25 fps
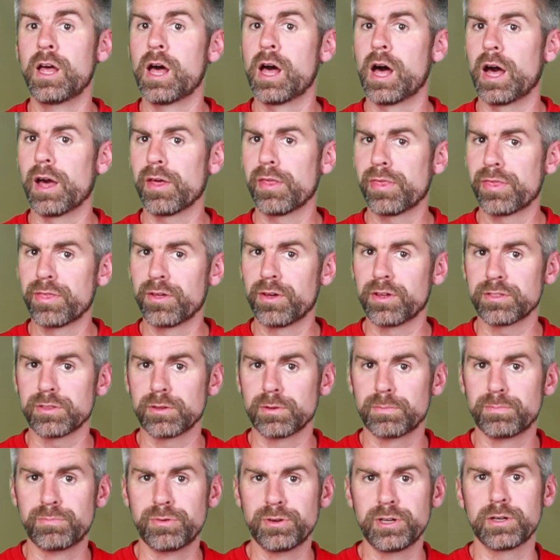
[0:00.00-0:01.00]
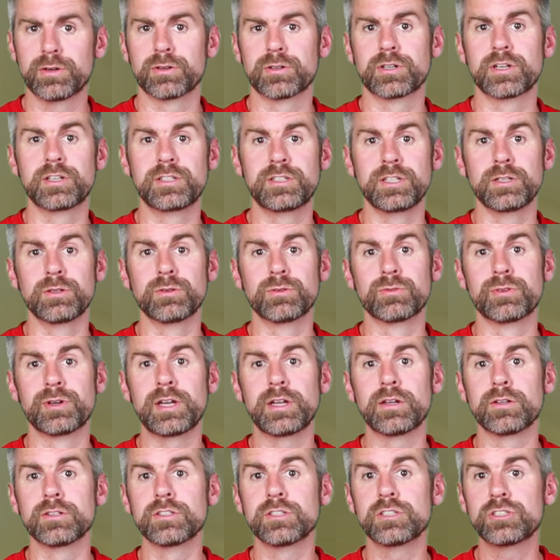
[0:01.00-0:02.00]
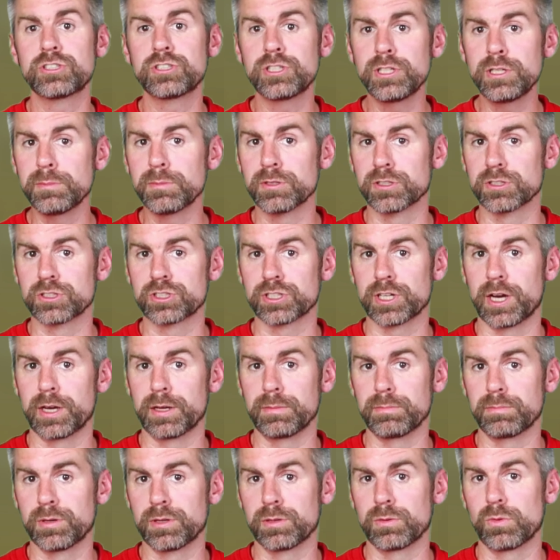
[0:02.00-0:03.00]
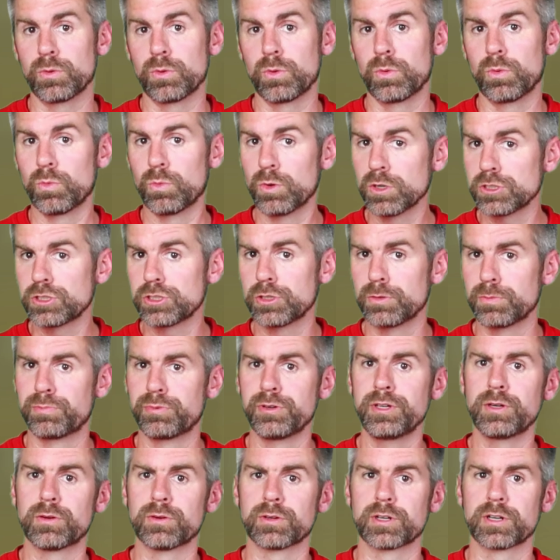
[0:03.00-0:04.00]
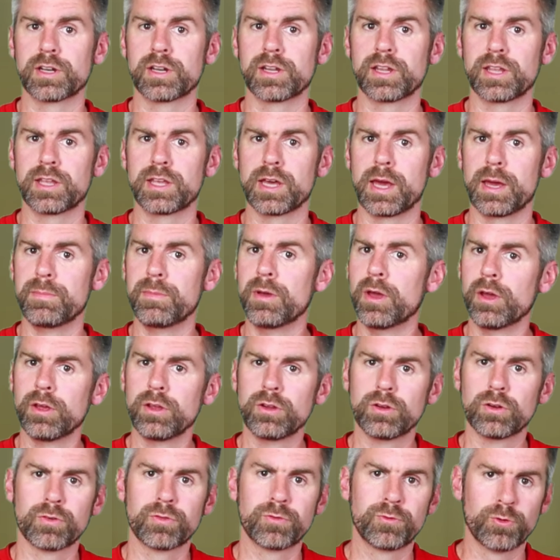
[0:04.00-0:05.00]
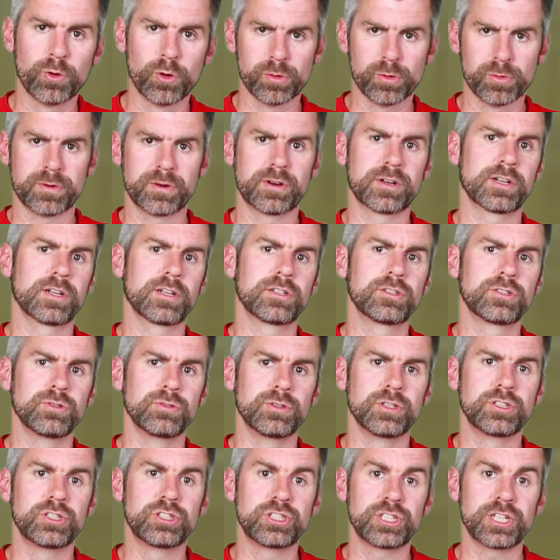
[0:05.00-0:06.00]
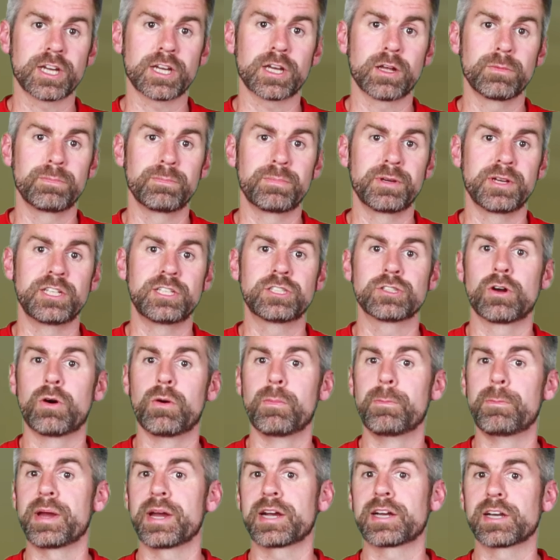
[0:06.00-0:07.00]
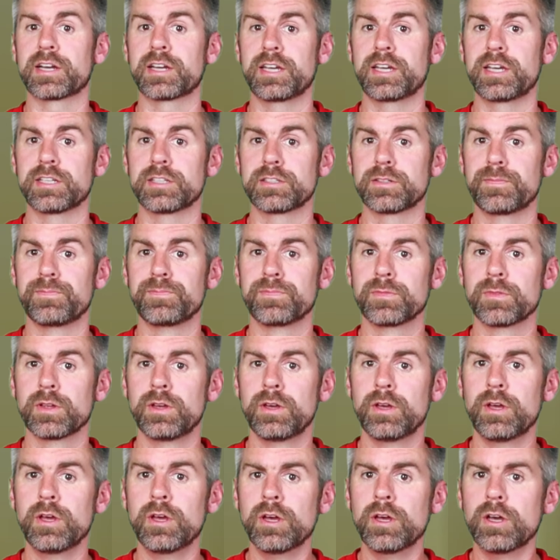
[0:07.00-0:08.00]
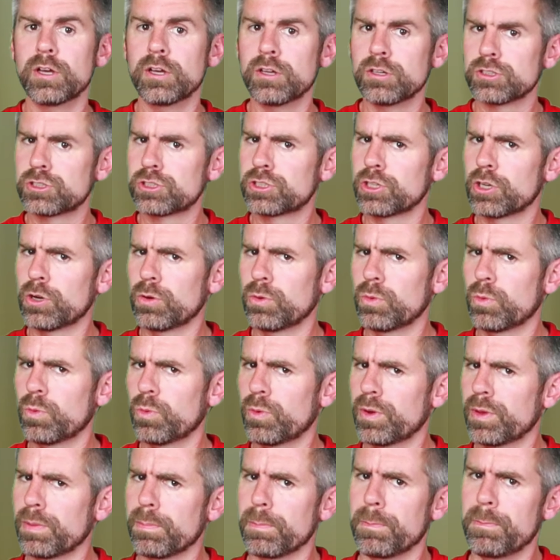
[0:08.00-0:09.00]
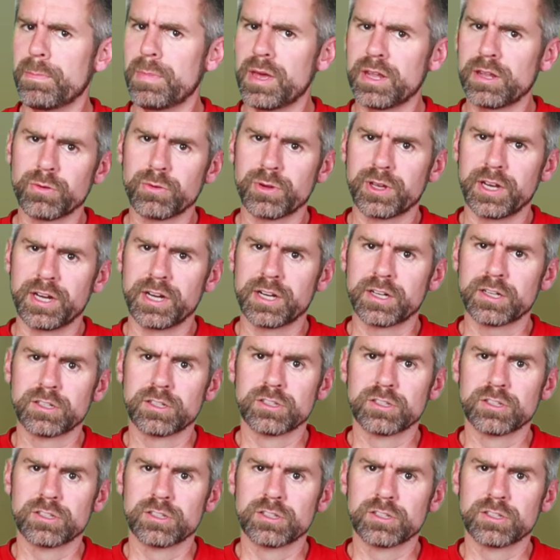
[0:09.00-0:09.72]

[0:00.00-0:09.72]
I thought the pre-order deal ran on the CMON side, but once you pre-order the game, you're forwarded to the checkout page on Backerkit. So with Metal Gear,